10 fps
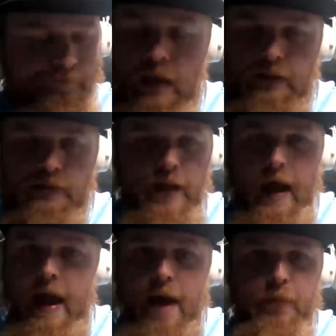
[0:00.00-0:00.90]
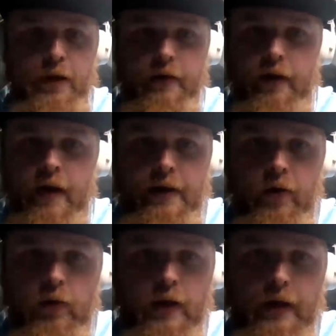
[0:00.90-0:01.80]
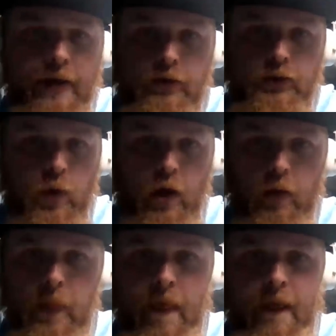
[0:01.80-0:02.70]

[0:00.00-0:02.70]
it's not happening. I don't connect as well.